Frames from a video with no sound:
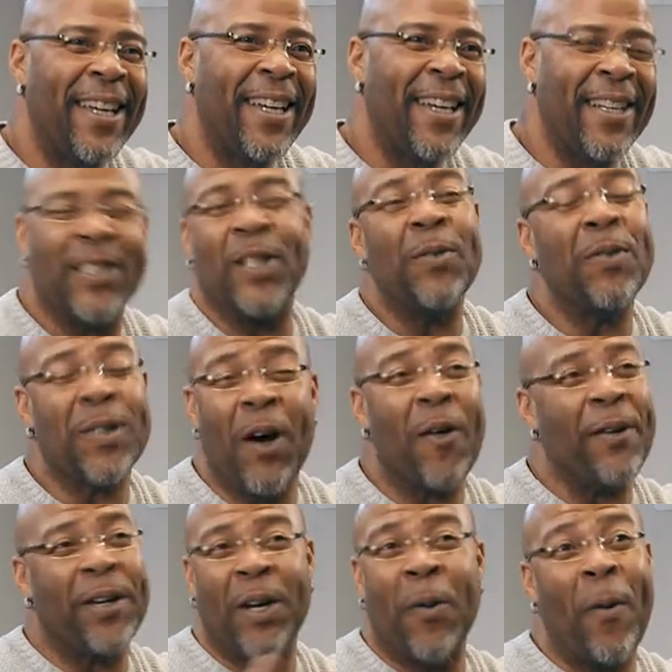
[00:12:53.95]
because she was
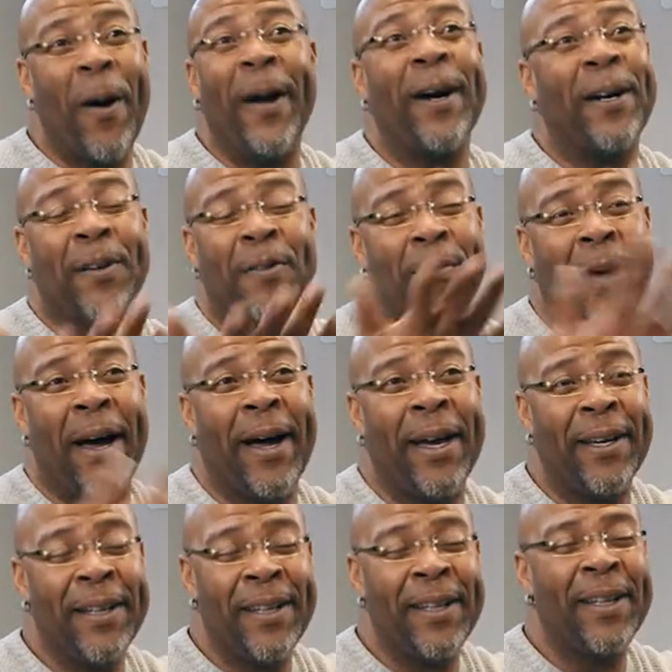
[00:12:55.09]
already aware of
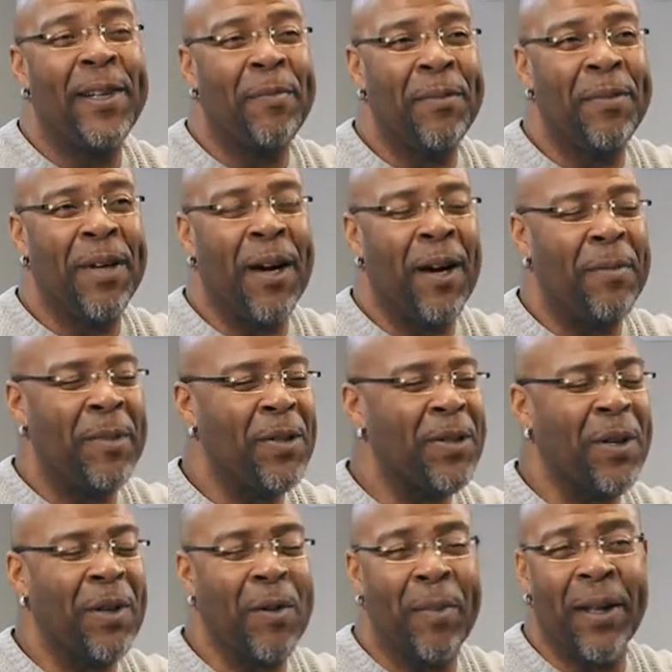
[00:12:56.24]
my
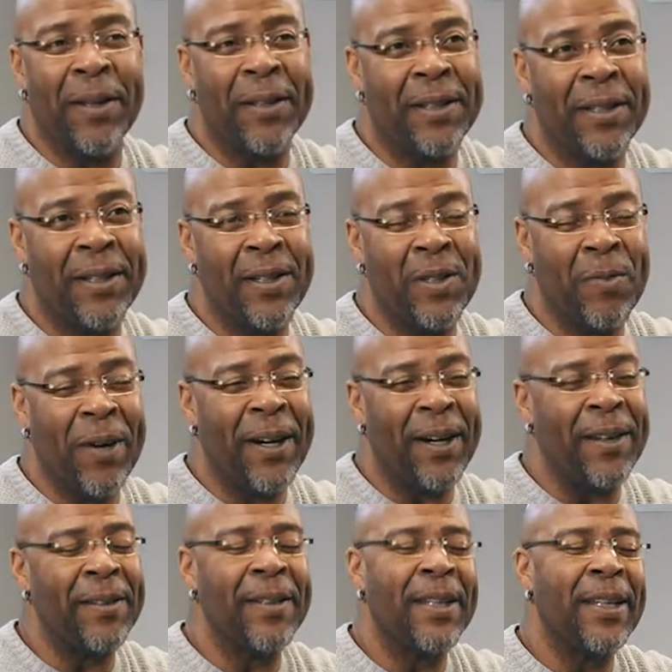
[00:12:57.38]
musical ability as
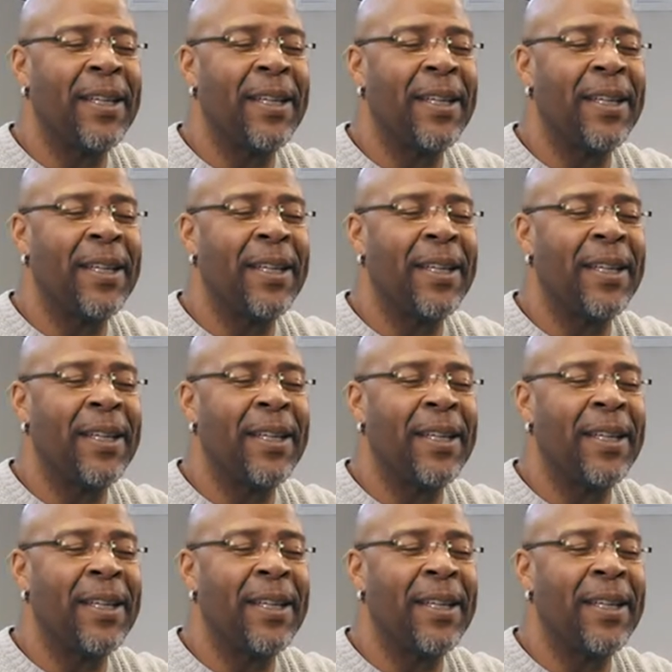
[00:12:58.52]
well.